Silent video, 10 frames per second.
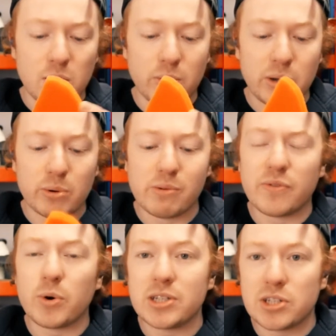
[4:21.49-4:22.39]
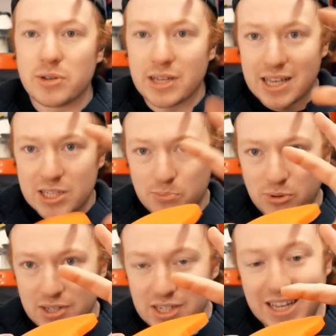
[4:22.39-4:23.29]
What you want to avoid doing is
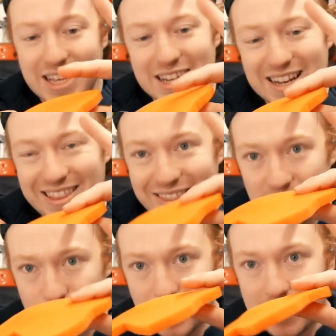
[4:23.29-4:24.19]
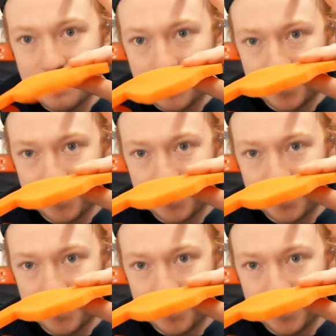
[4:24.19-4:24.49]
pressing it this way,